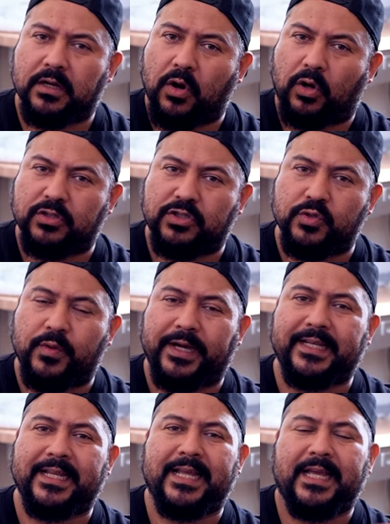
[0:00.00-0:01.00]
go do
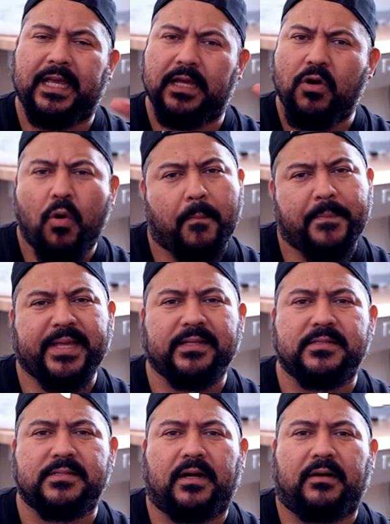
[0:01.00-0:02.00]
it and go
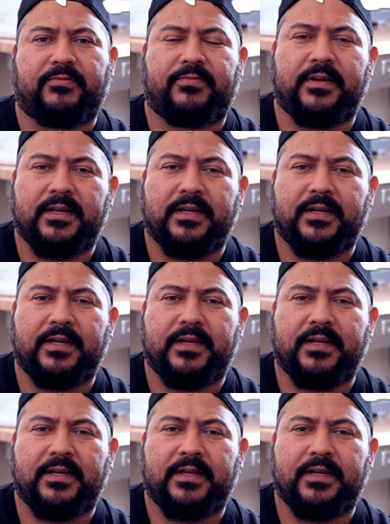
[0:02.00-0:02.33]
build stuff.